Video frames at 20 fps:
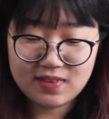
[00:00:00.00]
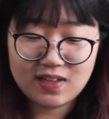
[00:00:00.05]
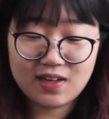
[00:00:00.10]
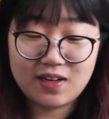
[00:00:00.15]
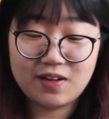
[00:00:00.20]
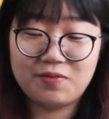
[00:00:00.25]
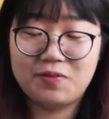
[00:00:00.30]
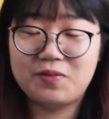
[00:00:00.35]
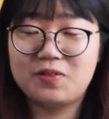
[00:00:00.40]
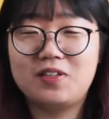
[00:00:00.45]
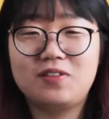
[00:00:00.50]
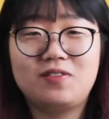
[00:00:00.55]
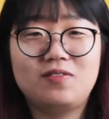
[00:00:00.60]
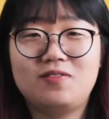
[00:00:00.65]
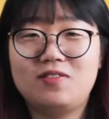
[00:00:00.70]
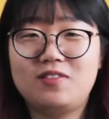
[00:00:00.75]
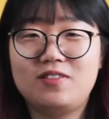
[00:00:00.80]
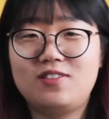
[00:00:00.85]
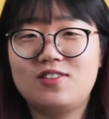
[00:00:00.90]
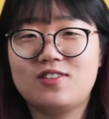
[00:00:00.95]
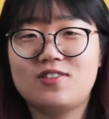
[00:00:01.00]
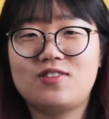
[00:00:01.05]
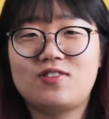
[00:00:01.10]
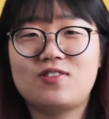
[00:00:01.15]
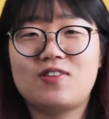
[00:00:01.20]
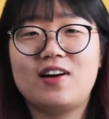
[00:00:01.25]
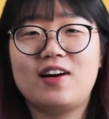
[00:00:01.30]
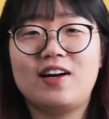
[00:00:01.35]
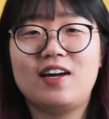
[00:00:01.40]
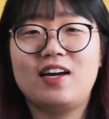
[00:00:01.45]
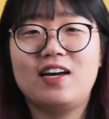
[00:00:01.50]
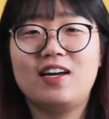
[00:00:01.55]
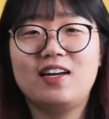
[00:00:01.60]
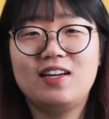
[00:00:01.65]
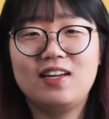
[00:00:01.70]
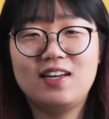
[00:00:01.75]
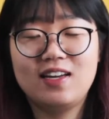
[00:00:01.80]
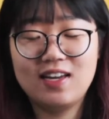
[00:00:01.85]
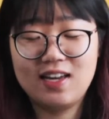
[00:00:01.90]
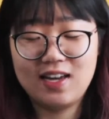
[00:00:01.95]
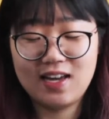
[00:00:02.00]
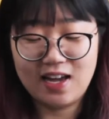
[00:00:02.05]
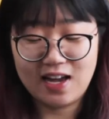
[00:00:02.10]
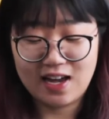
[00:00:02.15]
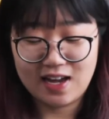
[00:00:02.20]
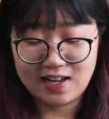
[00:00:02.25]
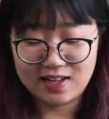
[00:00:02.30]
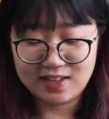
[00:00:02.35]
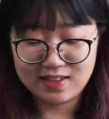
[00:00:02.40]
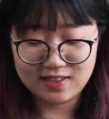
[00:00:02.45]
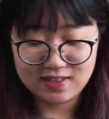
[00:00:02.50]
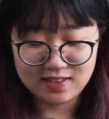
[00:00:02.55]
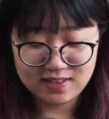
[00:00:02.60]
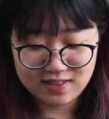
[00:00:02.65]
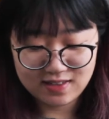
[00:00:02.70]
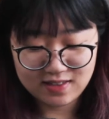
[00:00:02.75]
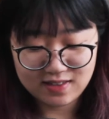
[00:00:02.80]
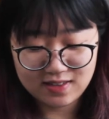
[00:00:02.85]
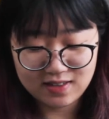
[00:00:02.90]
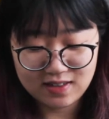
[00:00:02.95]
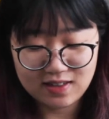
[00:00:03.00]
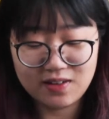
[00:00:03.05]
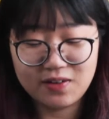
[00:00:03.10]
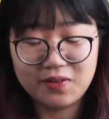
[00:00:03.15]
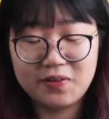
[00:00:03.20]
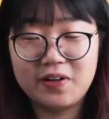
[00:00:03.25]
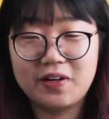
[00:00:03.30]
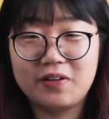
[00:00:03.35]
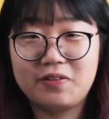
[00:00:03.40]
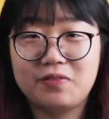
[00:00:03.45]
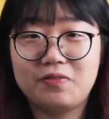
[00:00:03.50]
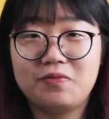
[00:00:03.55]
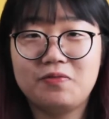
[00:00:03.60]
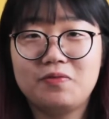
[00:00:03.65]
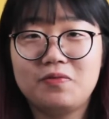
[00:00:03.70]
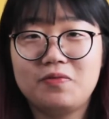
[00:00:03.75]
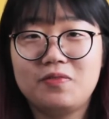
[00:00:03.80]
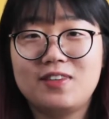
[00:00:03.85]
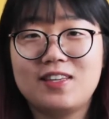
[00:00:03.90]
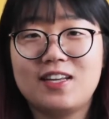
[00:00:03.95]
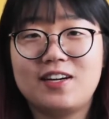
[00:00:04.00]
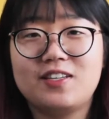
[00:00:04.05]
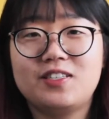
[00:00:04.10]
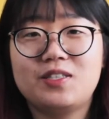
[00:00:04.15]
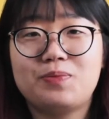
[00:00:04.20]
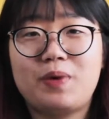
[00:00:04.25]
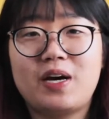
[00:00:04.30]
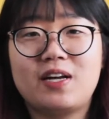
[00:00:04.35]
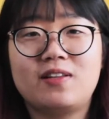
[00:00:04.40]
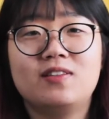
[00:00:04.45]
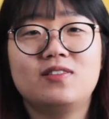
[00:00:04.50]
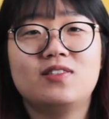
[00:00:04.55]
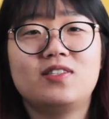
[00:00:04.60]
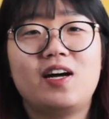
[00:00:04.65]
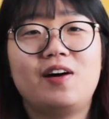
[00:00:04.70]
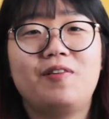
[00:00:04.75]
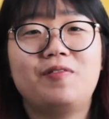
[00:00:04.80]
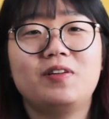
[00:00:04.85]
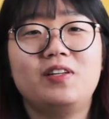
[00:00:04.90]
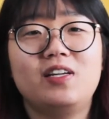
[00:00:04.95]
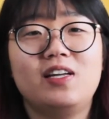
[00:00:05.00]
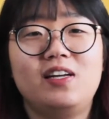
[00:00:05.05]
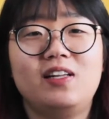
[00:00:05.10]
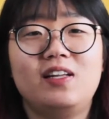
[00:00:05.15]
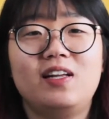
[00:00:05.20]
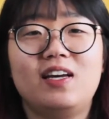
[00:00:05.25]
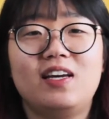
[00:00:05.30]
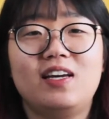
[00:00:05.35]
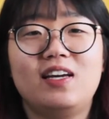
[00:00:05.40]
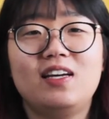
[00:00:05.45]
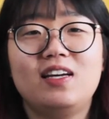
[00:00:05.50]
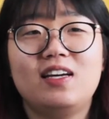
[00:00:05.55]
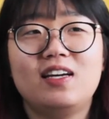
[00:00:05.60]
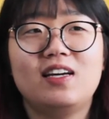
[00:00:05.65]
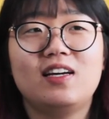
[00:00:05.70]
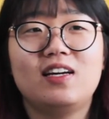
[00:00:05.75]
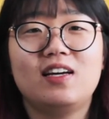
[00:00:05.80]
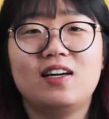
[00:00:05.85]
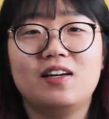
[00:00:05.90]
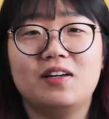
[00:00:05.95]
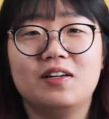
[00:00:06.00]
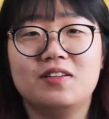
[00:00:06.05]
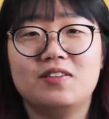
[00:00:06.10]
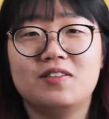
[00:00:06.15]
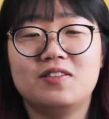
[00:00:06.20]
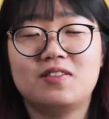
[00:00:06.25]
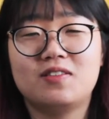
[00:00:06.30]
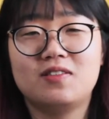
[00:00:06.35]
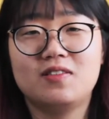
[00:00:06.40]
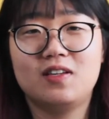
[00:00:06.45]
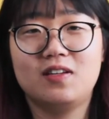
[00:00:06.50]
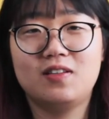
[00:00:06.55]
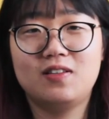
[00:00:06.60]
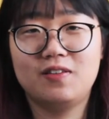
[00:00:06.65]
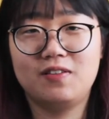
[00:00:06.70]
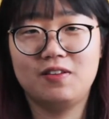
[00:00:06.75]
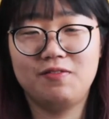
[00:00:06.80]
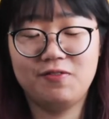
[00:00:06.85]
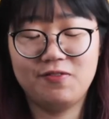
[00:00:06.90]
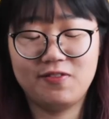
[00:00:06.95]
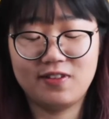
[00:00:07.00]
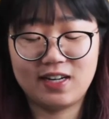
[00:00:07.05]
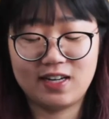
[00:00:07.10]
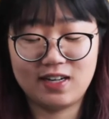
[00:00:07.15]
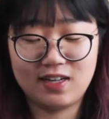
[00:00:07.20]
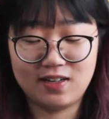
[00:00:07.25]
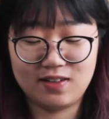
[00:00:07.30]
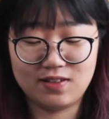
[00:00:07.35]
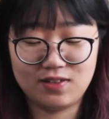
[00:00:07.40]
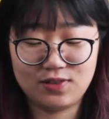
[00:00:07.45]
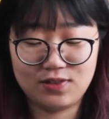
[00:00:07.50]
I wanted to just try it, and a lot of nice patterns that I want to knit is knitted in flat and